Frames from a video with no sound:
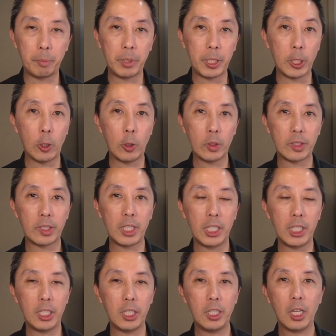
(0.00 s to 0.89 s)

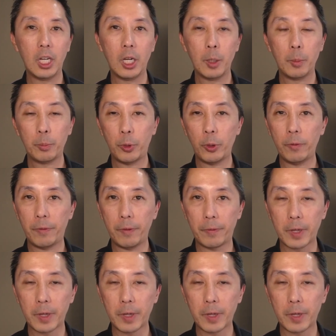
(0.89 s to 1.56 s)
POC, proof of